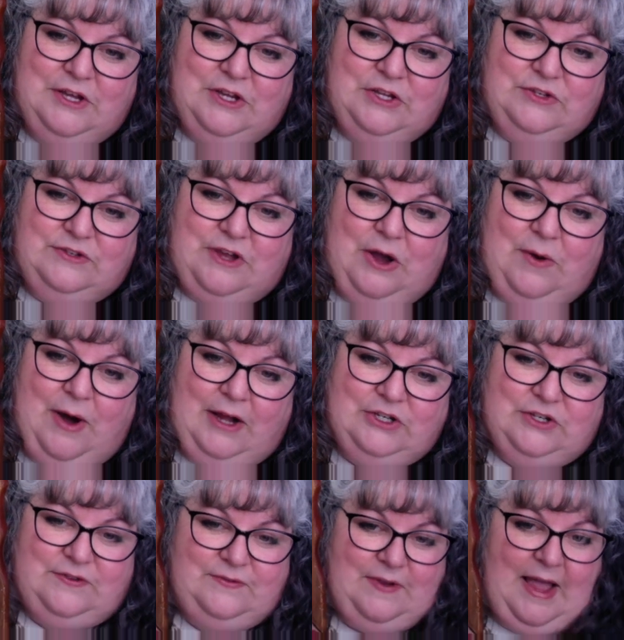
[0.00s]
So I
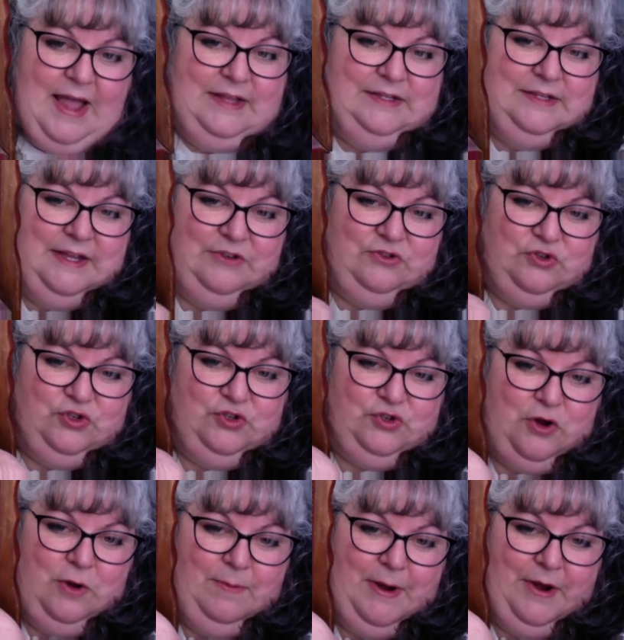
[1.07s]
just added an extra
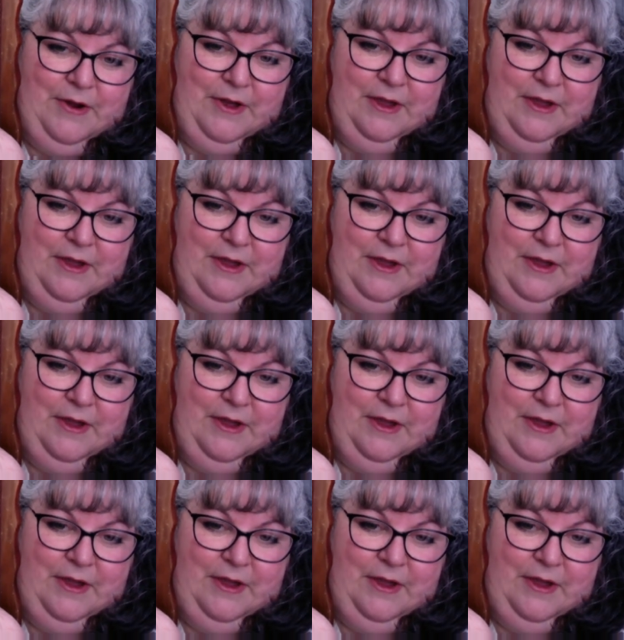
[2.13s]
strawberry